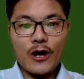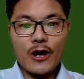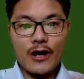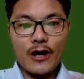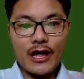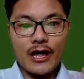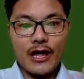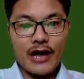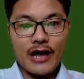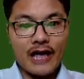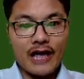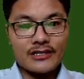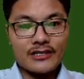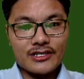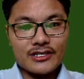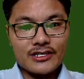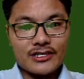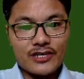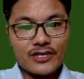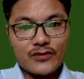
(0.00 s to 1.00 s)
an
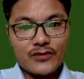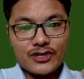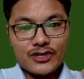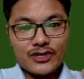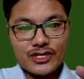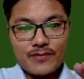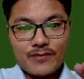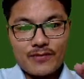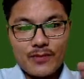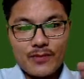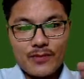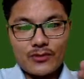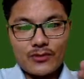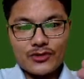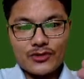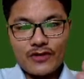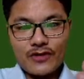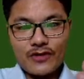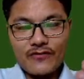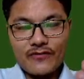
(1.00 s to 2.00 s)
entity which
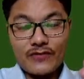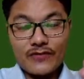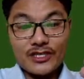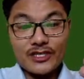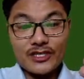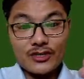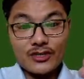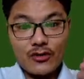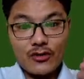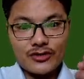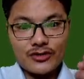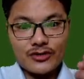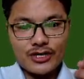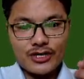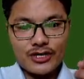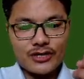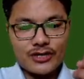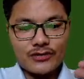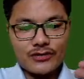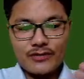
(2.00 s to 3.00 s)
is
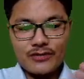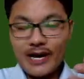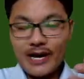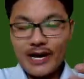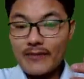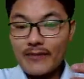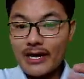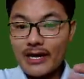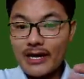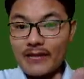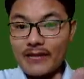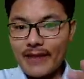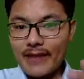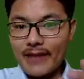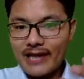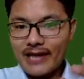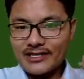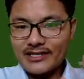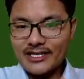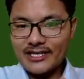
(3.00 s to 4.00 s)
constituted by many
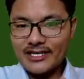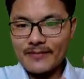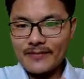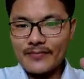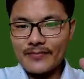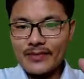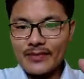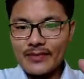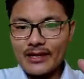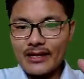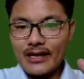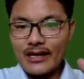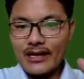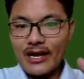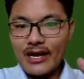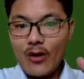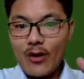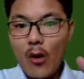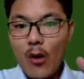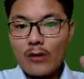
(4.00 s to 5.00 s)
parts,
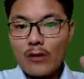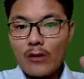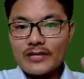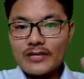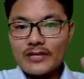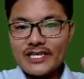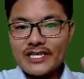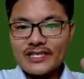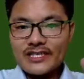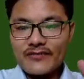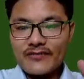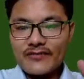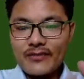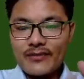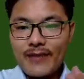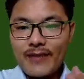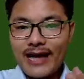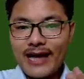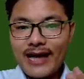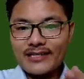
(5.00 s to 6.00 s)
and all these different
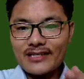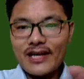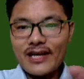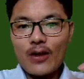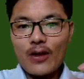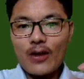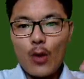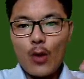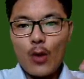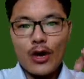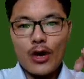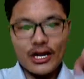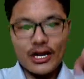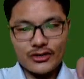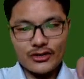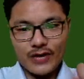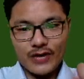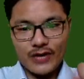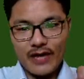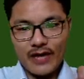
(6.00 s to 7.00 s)
parts are working
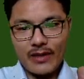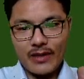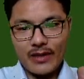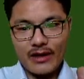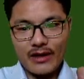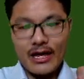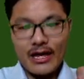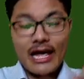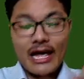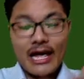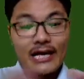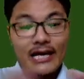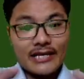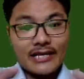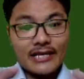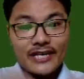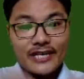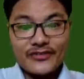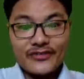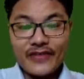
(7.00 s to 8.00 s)
together. In
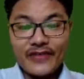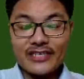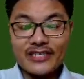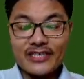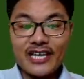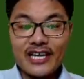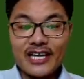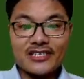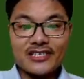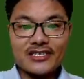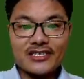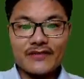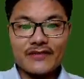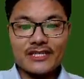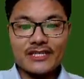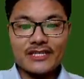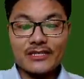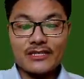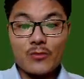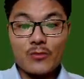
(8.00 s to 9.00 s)
case of our digestive
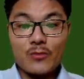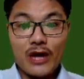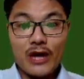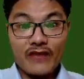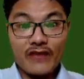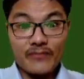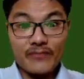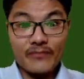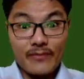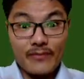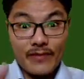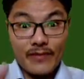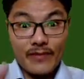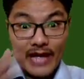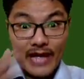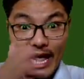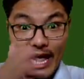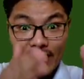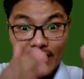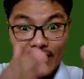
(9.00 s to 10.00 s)
system, we have
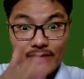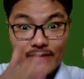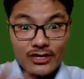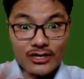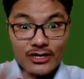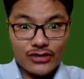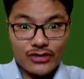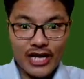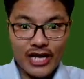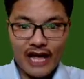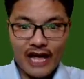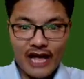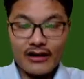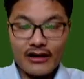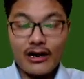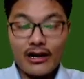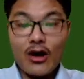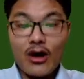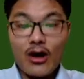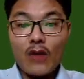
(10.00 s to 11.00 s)
alimentary
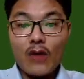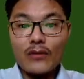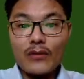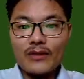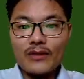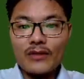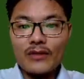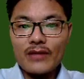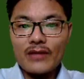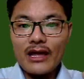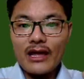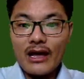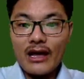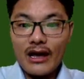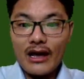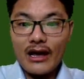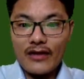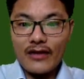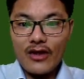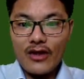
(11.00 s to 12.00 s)
canal along with
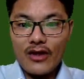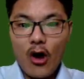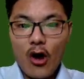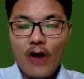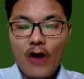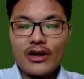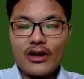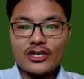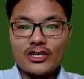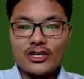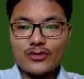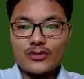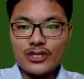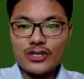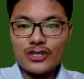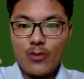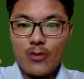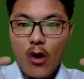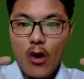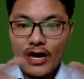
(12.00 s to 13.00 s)
other organs which are
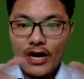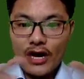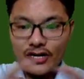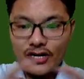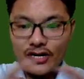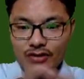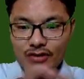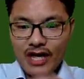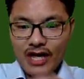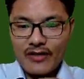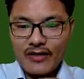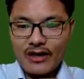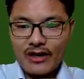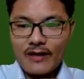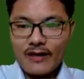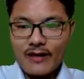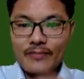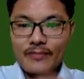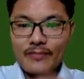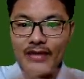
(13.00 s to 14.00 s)
working together
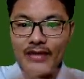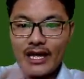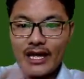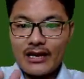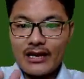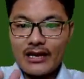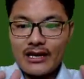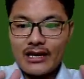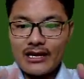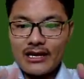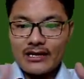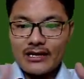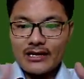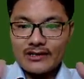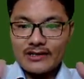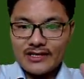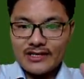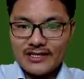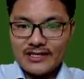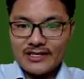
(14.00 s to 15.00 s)
in
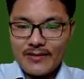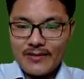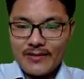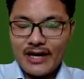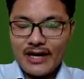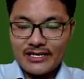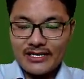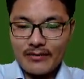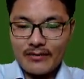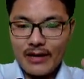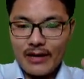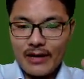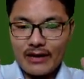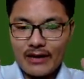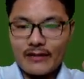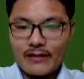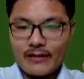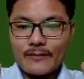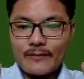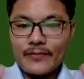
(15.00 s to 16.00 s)
systematic manner.
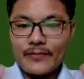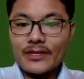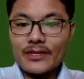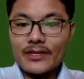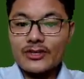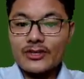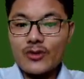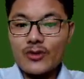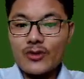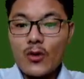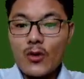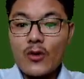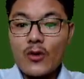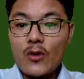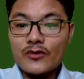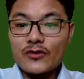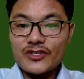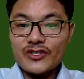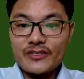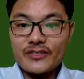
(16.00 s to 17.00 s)
So
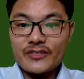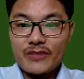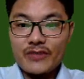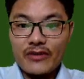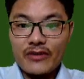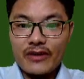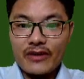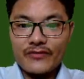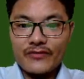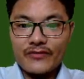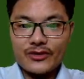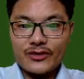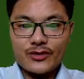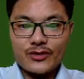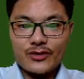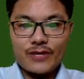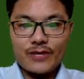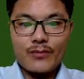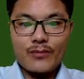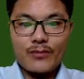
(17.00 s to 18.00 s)
system here refers to
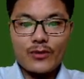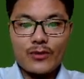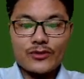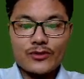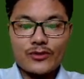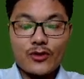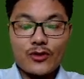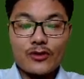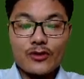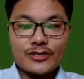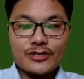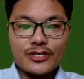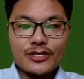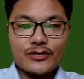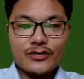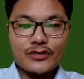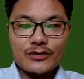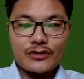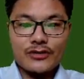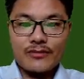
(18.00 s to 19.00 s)
composed
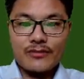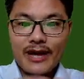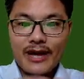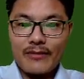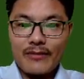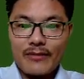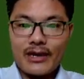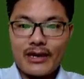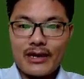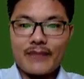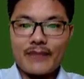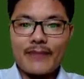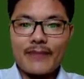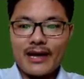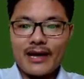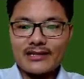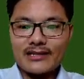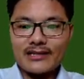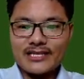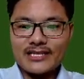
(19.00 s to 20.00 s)
constituted by many
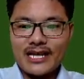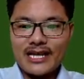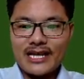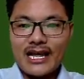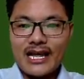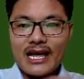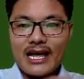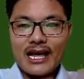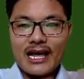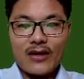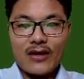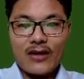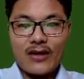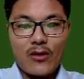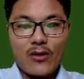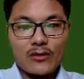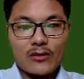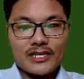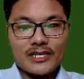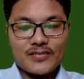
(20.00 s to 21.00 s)
parts, and
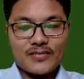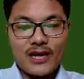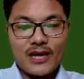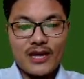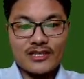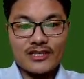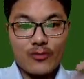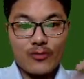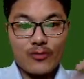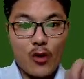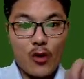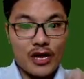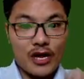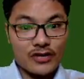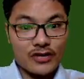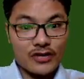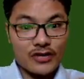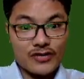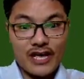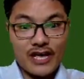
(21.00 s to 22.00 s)
all these parts are working
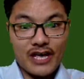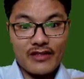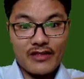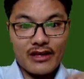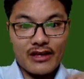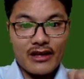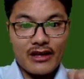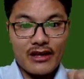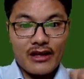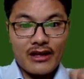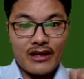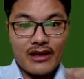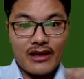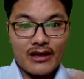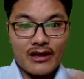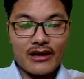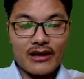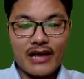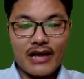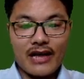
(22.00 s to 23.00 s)
together
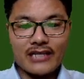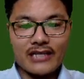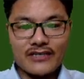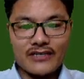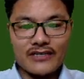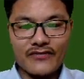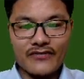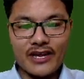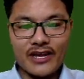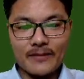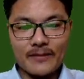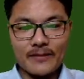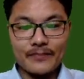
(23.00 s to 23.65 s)
collectively.